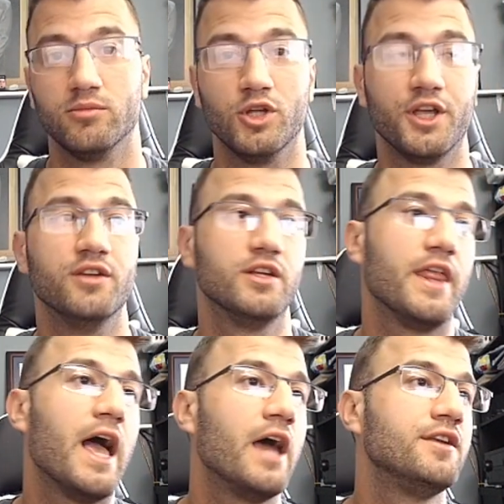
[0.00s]
look into
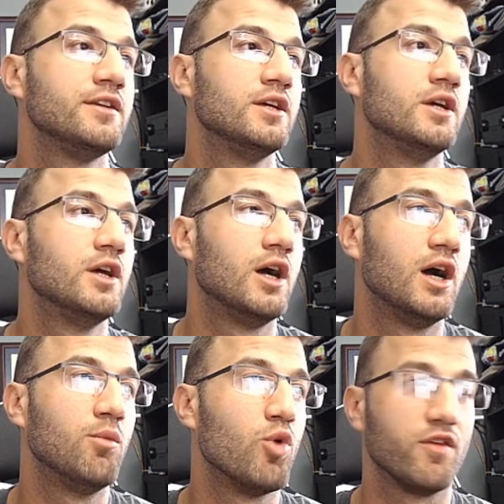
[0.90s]
that.
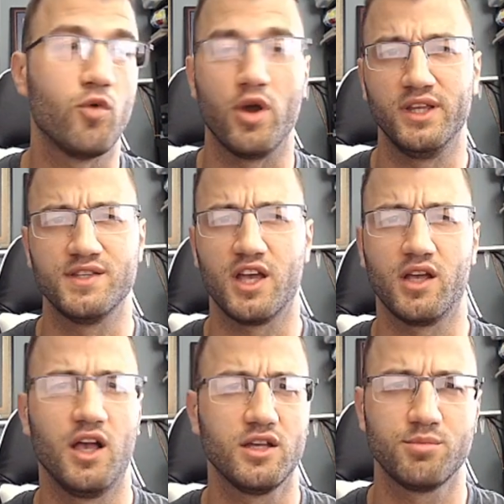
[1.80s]
One of Koinly's
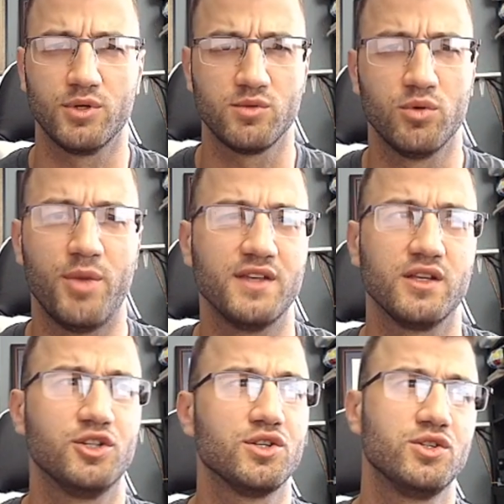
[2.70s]
experts would
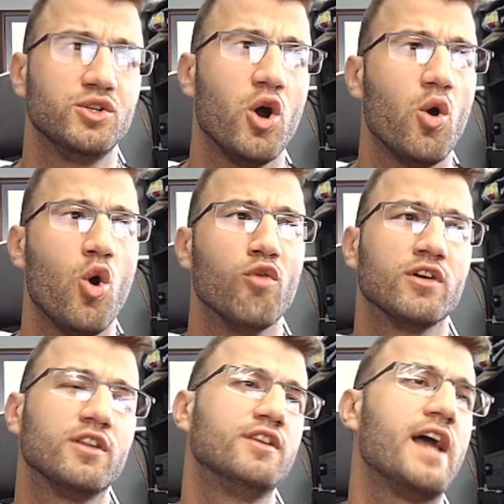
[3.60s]
basically just go
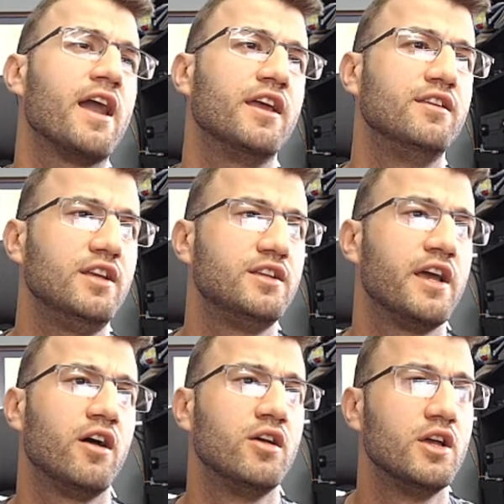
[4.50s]
over the data in
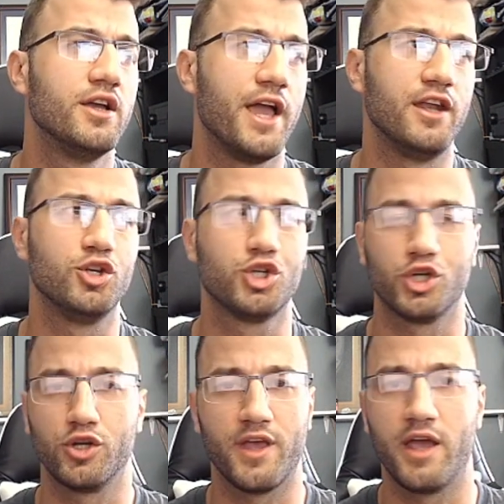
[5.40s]
detail and
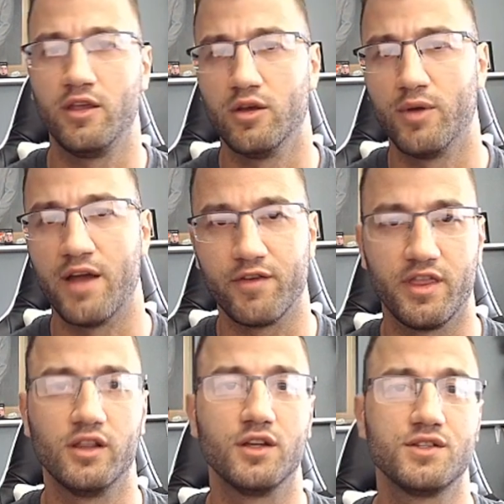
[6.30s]
ensure that,
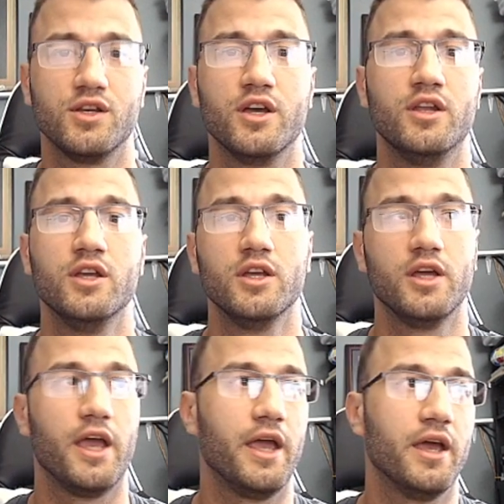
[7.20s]
everything looks good
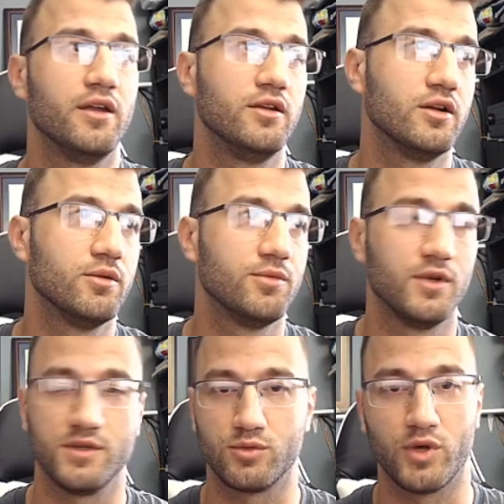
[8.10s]
and,
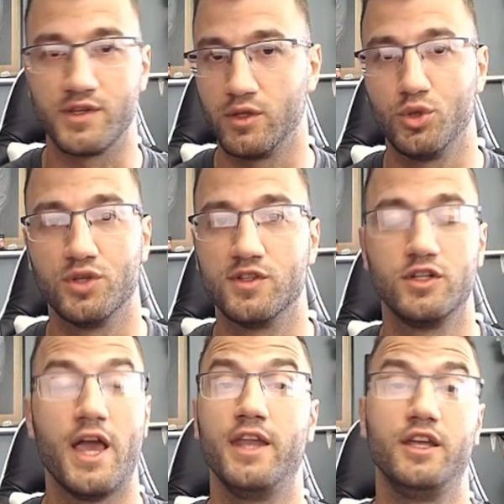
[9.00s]
there's resolutions
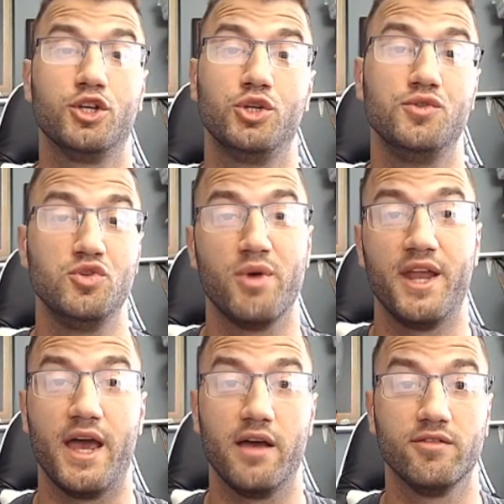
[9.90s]
to any issues you might
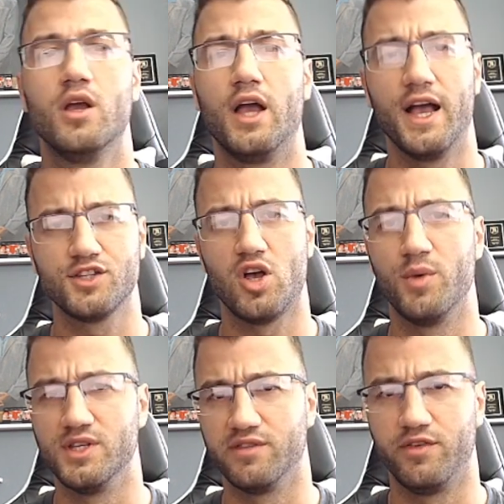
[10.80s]
have. As
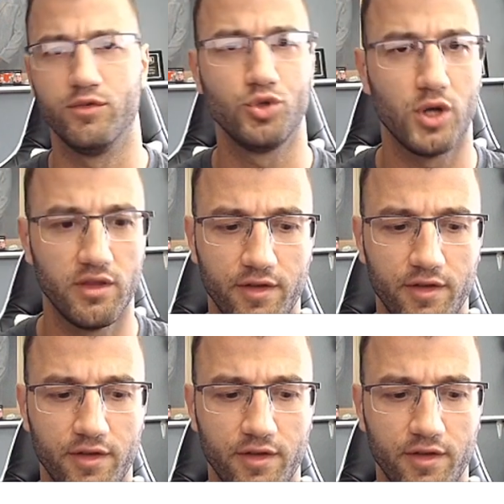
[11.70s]
always, if you've enjoyed the